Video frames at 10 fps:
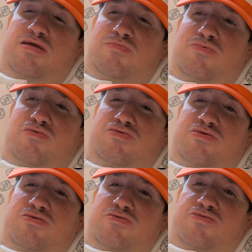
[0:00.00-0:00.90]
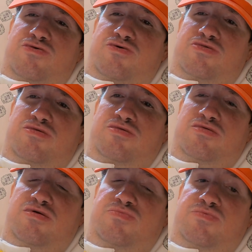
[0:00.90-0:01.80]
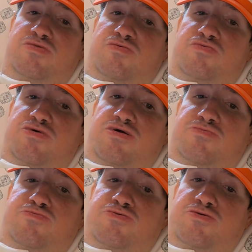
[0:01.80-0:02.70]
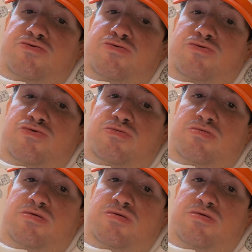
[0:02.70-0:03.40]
And most of his losses, Fedotov was in goal.